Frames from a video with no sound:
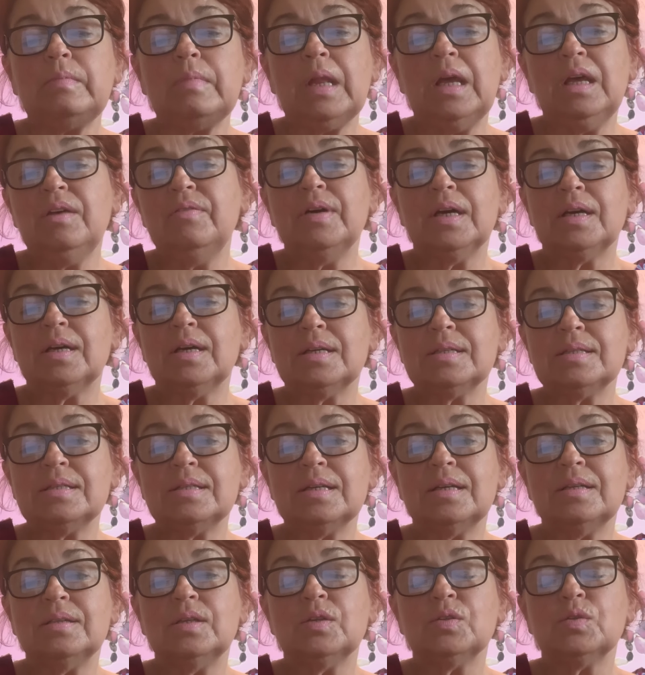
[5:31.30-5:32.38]
if I can say
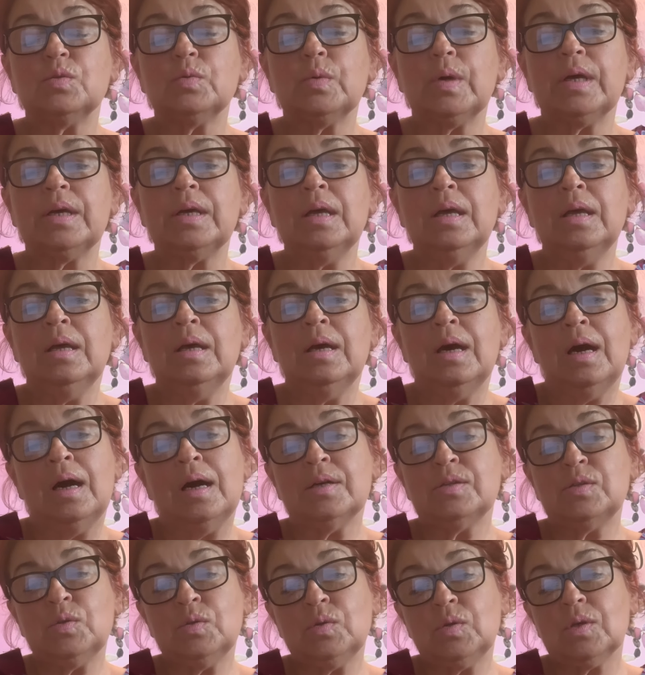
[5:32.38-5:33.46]
it this way.
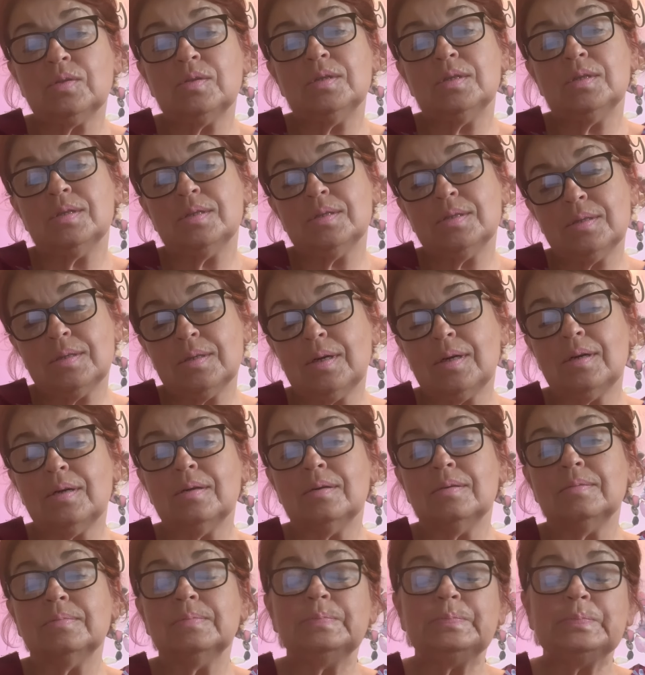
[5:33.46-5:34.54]
As you notice, uh,
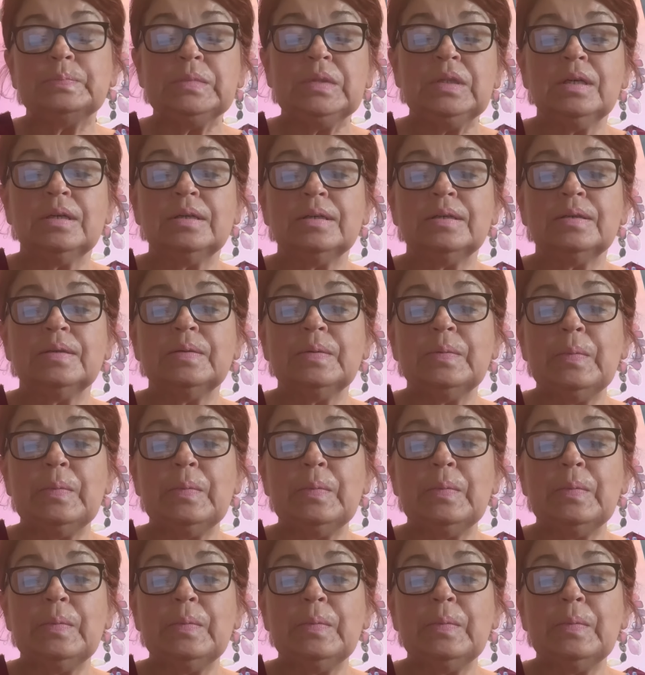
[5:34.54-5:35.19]
yeah,